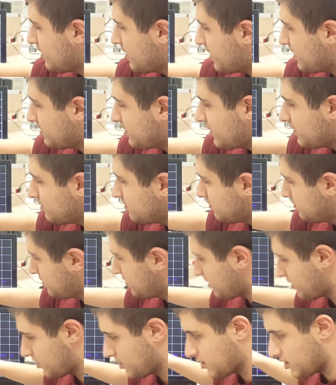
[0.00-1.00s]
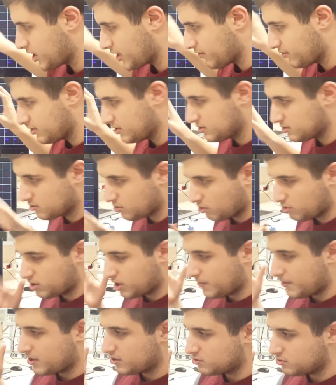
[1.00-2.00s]
And then I will talk
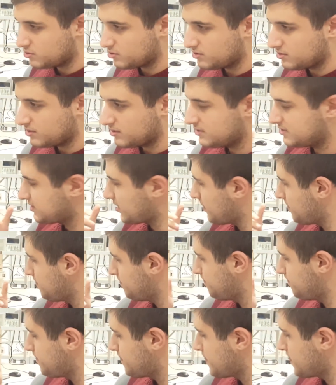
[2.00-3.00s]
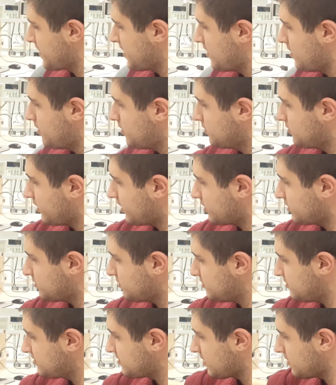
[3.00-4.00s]
about some
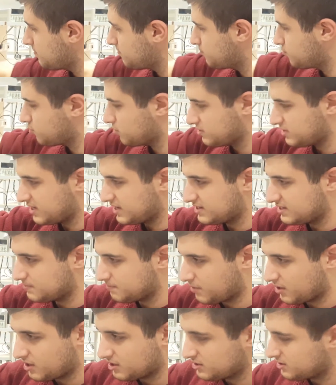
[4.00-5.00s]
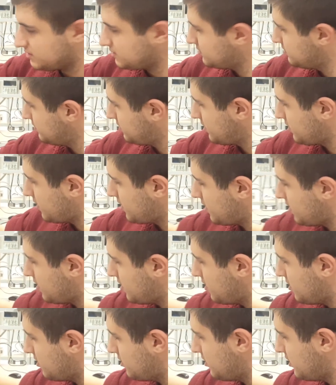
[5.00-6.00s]
like design process parts
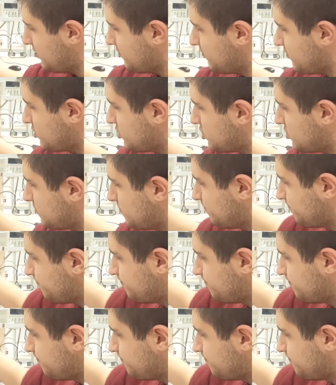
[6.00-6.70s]
in which